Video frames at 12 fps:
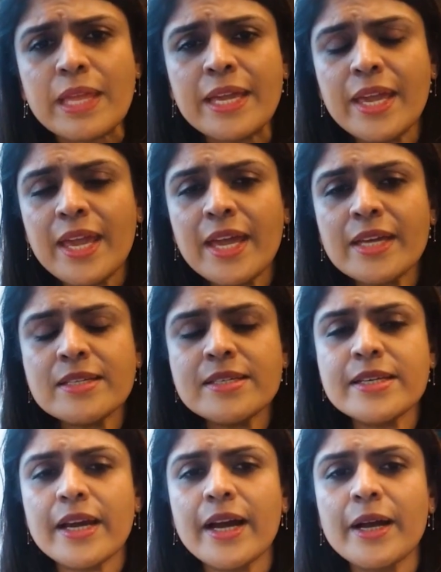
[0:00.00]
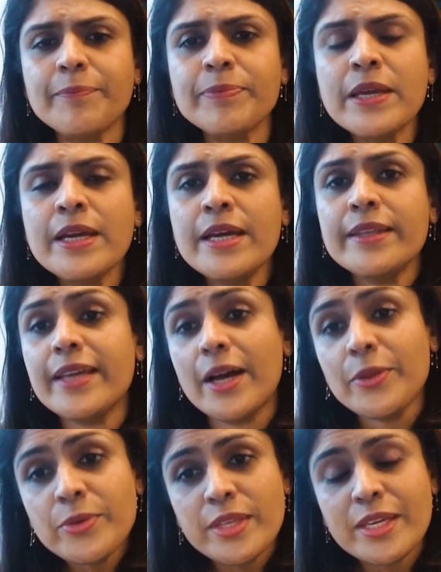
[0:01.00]
And the
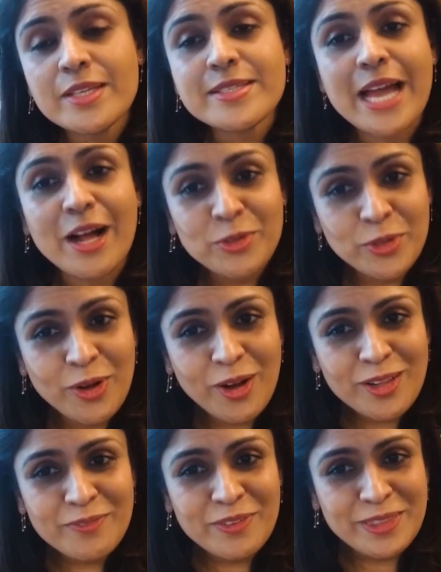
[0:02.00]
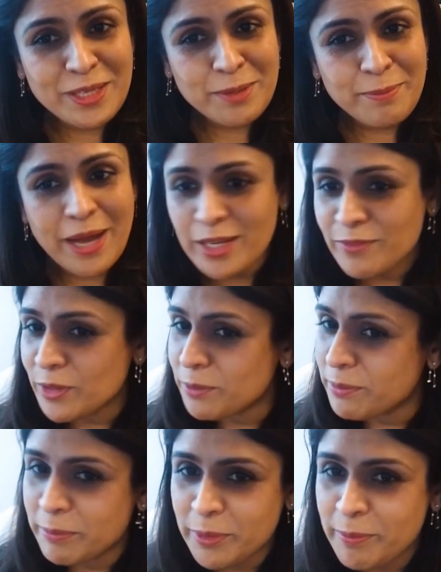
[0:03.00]
other thing is alcohol. If you think about it, if you
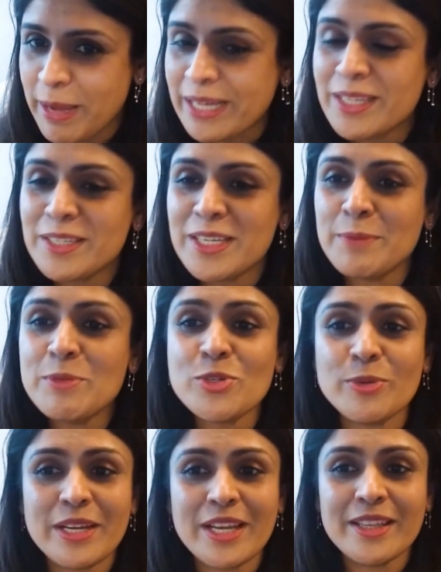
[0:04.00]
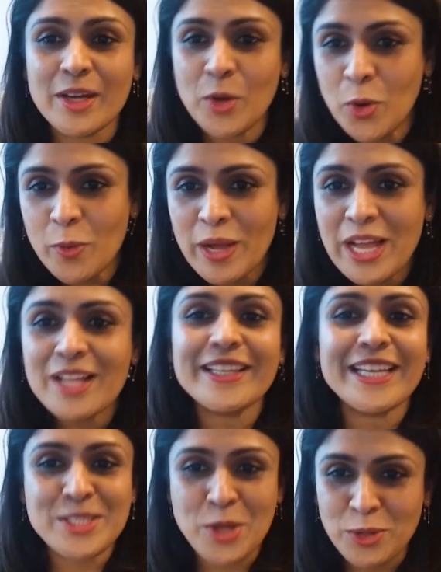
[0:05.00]
remember back in chemistry, the OL
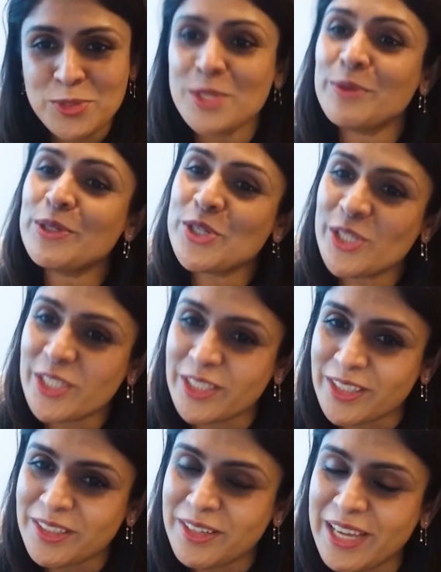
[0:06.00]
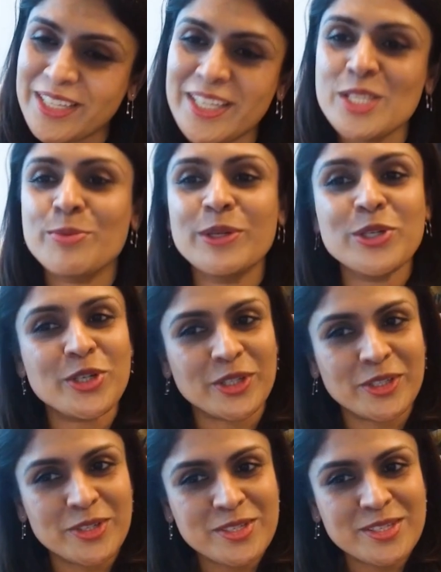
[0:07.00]
is also a sugar. And guess what
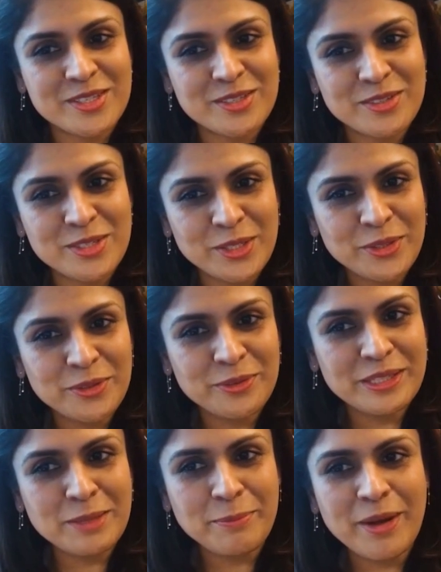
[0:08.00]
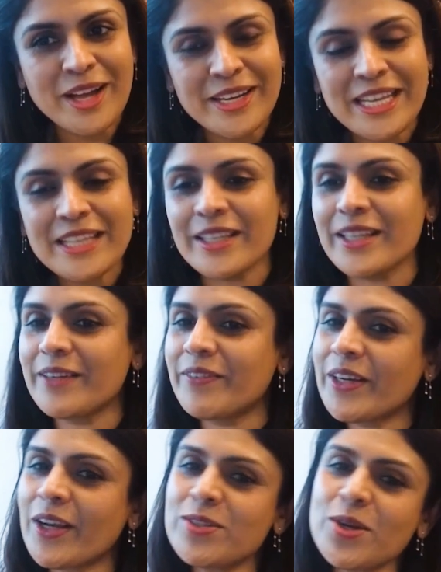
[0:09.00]
sugars do in the body? The
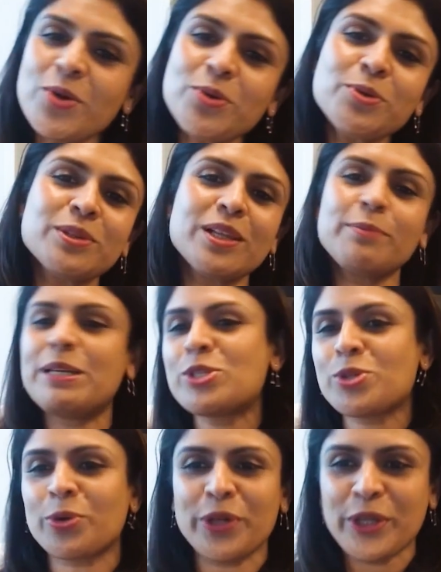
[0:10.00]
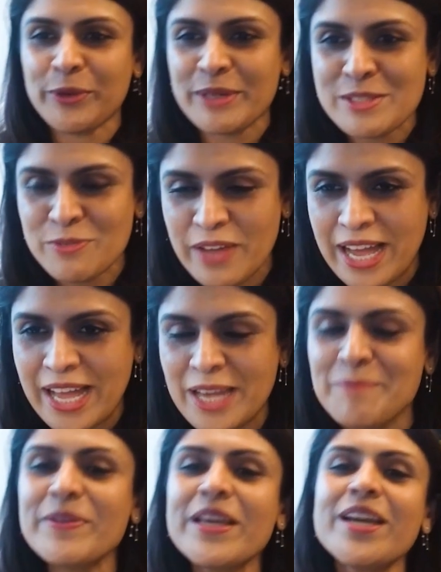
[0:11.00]
liver goes, oh, let me store you as
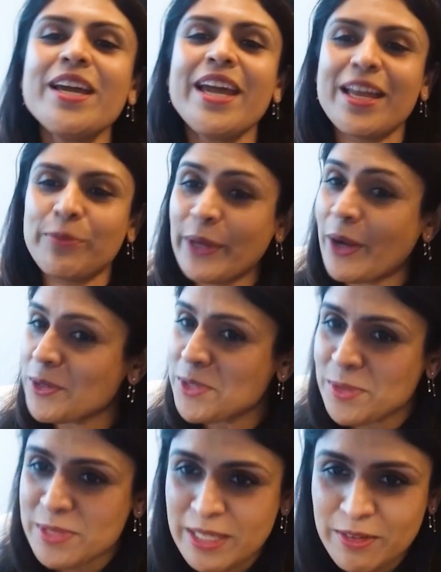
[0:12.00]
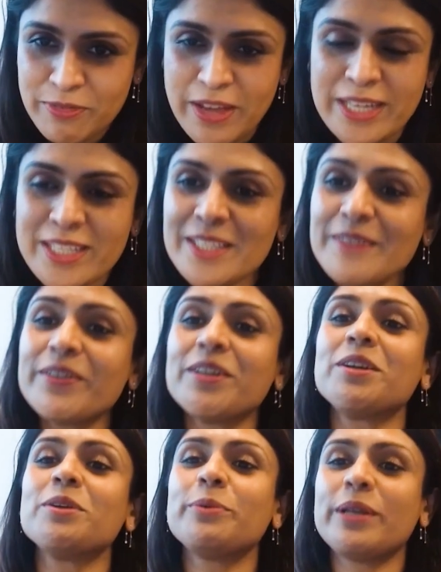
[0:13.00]
fat. And we also see fatty
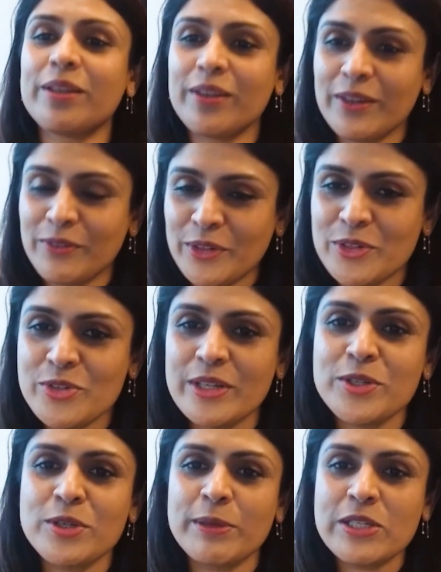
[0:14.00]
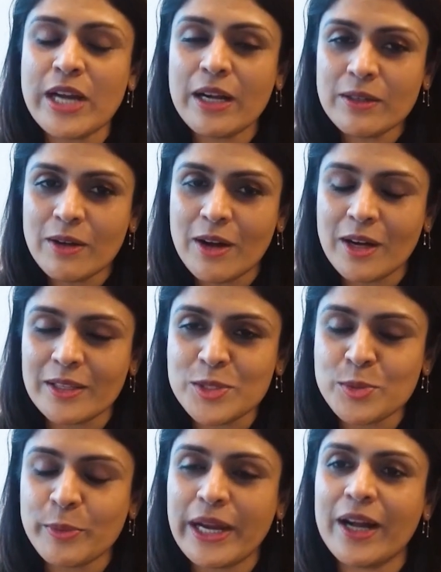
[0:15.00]
liver if you drink too much alcohol
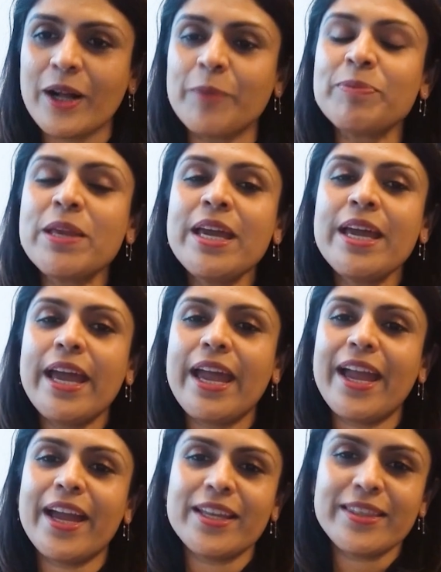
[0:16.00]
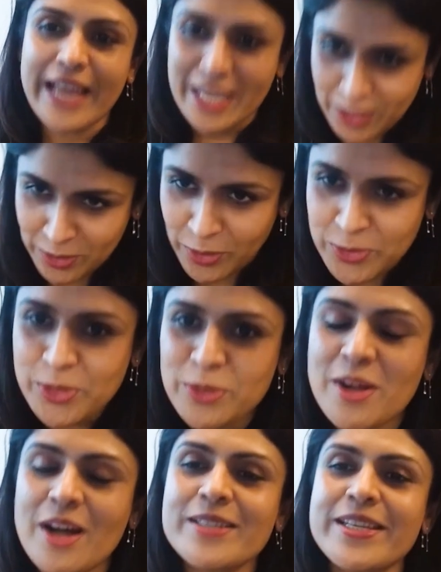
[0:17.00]
as well. And that can also
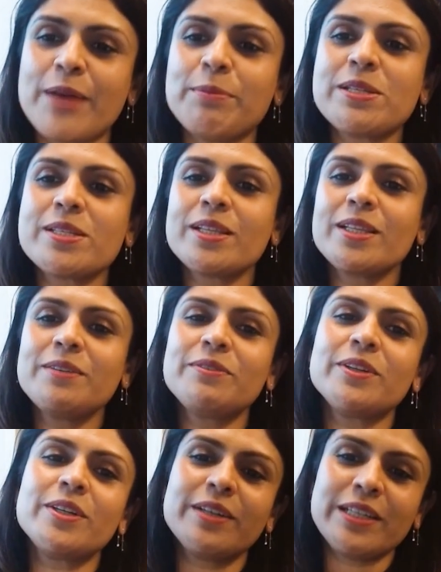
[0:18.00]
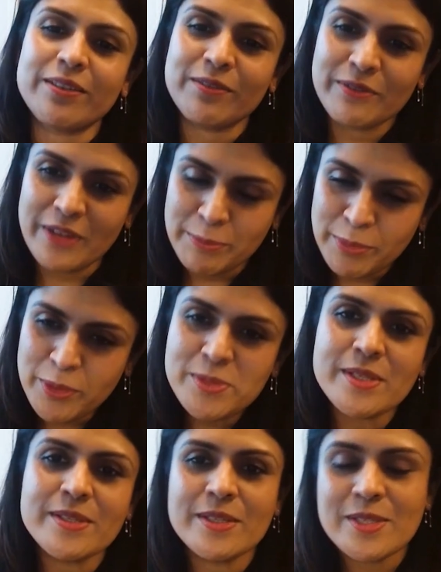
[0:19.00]
cause damage to the liver and
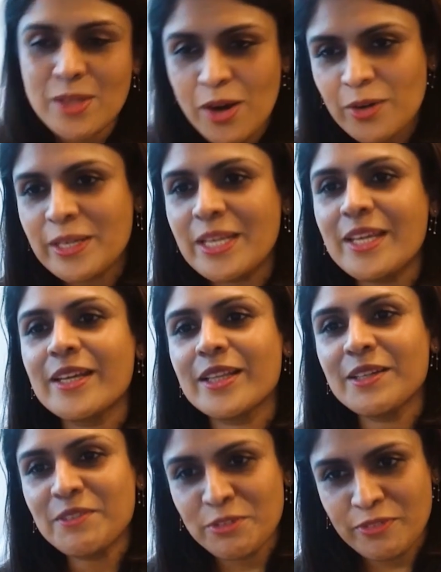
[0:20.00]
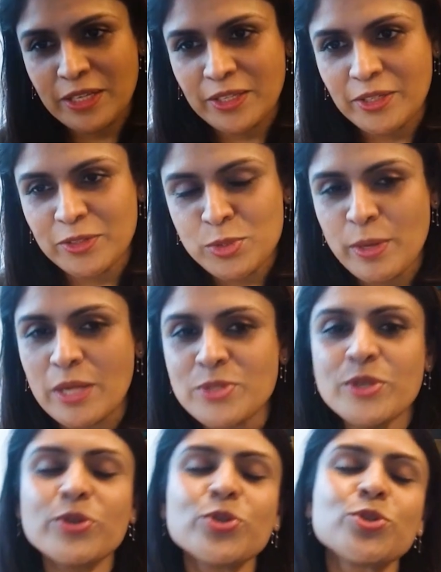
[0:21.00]
fibrosis and scarring and liver failure as well.
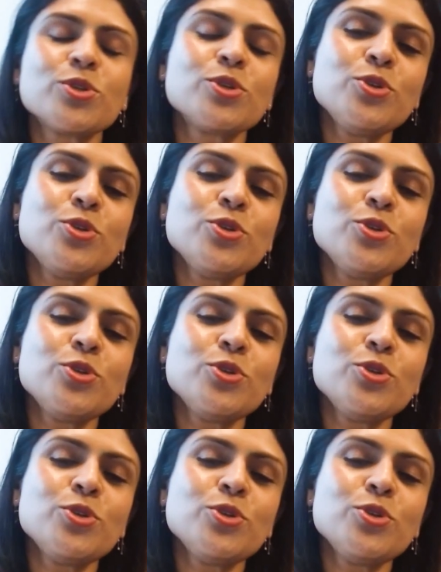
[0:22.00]
So there's